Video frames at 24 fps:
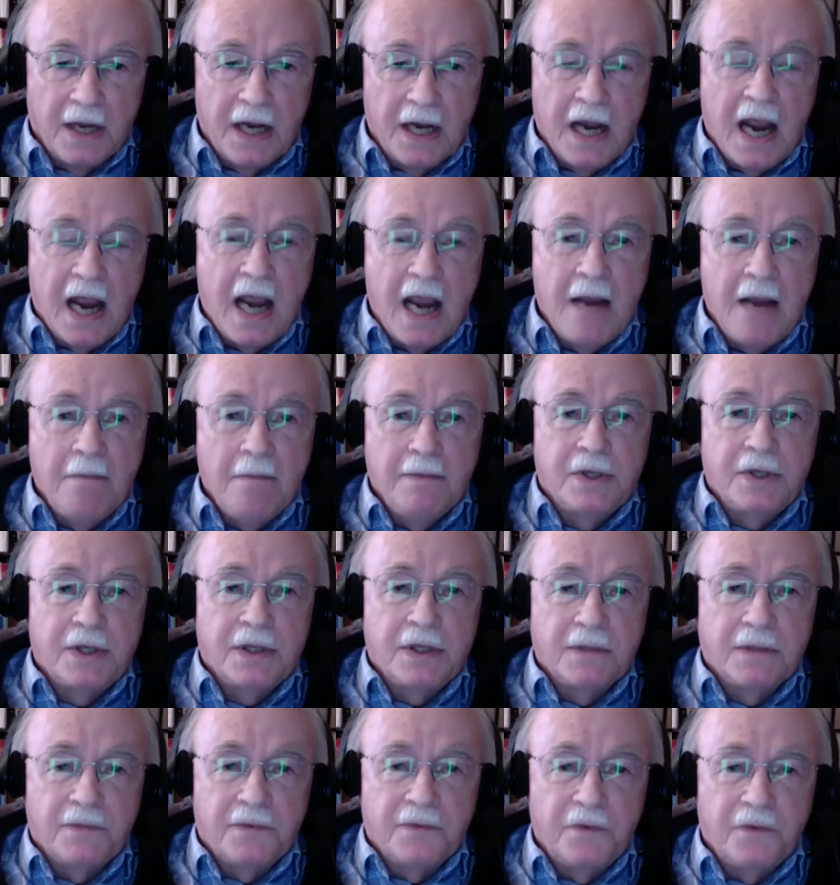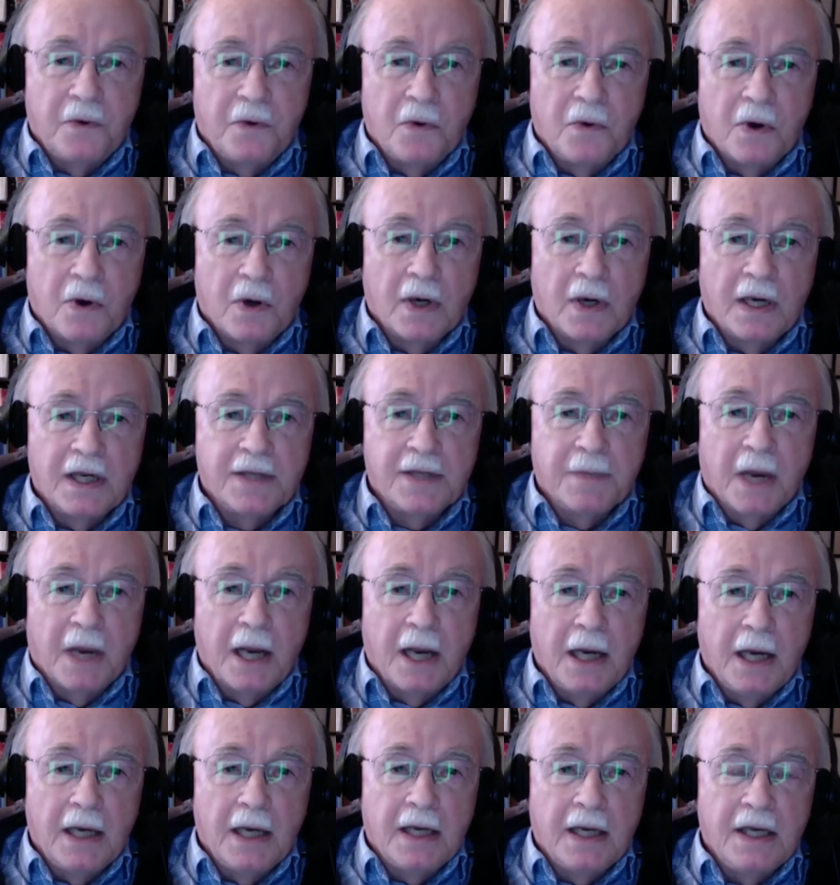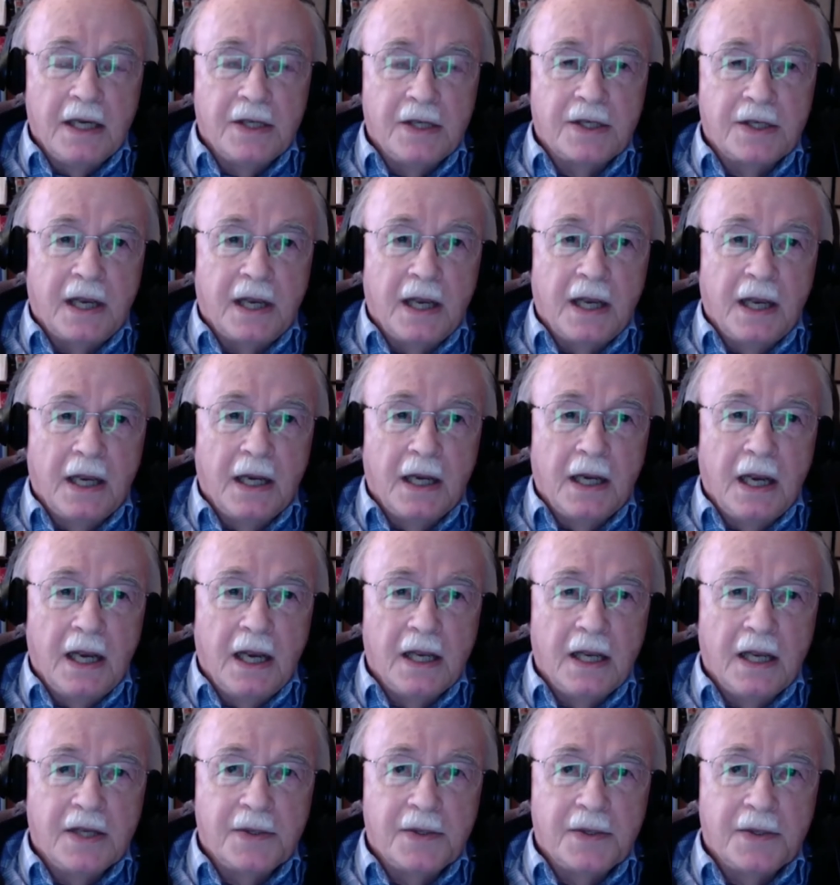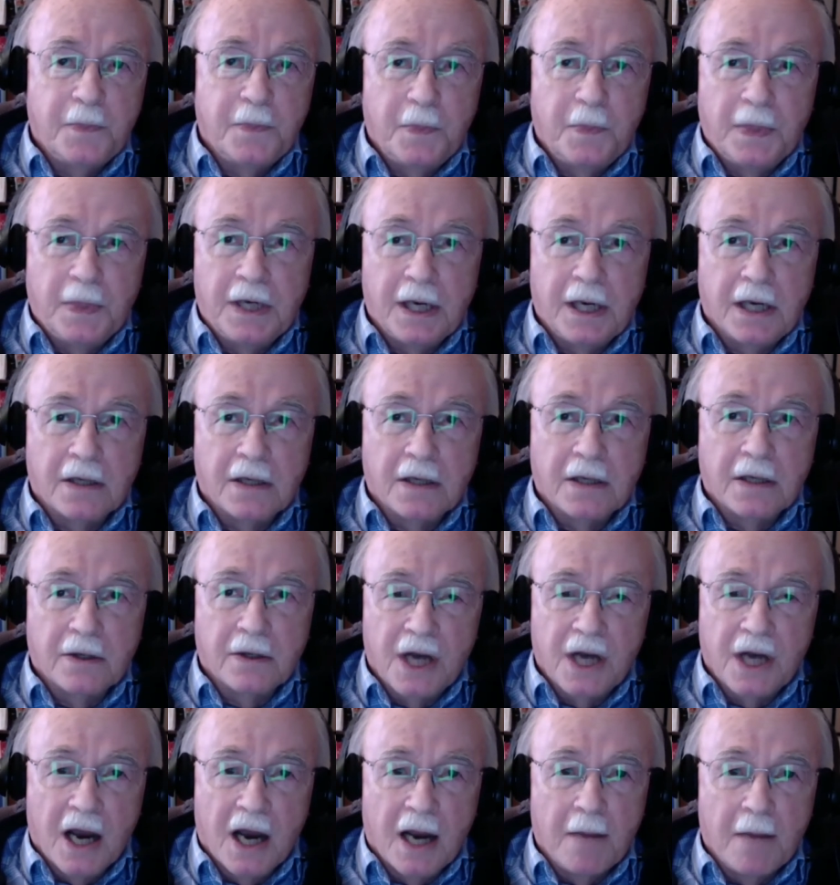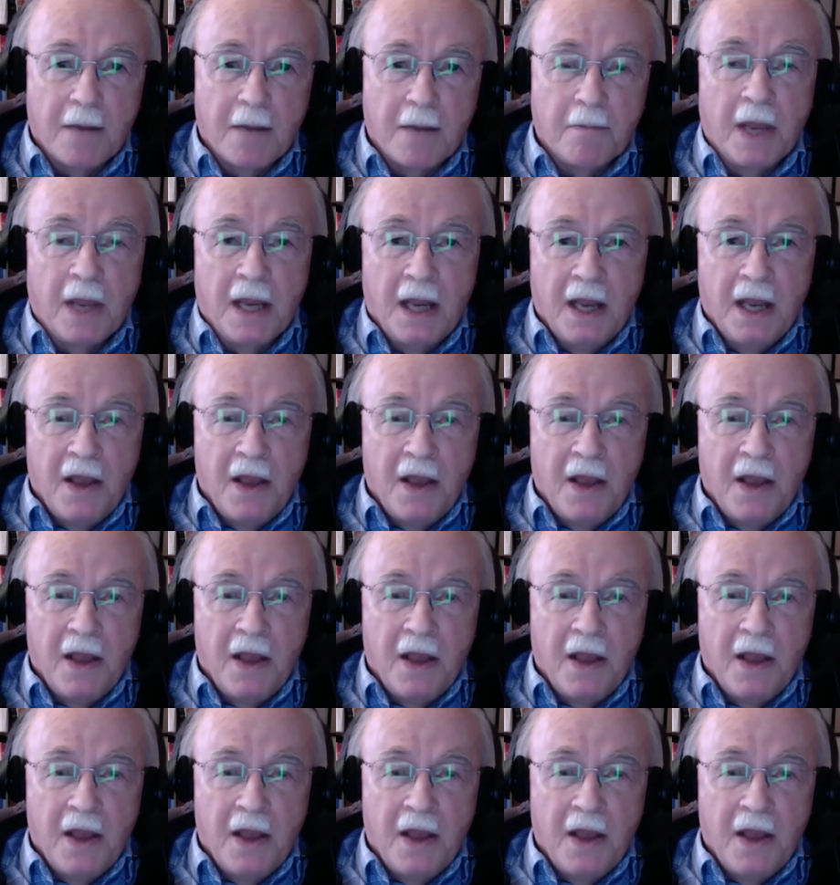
the names for Ismailis in his particular time.